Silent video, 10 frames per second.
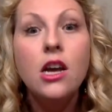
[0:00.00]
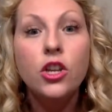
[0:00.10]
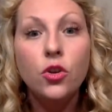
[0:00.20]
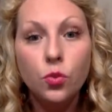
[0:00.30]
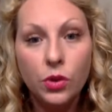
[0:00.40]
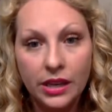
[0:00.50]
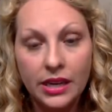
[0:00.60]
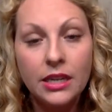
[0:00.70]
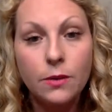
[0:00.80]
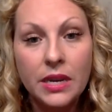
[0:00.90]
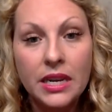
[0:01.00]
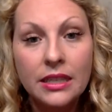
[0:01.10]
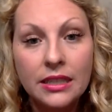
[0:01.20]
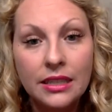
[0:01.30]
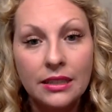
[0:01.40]
You really need to be
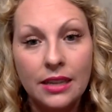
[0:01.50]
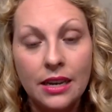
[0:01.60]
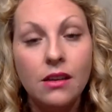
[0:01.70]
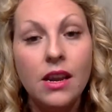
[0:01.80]
consistent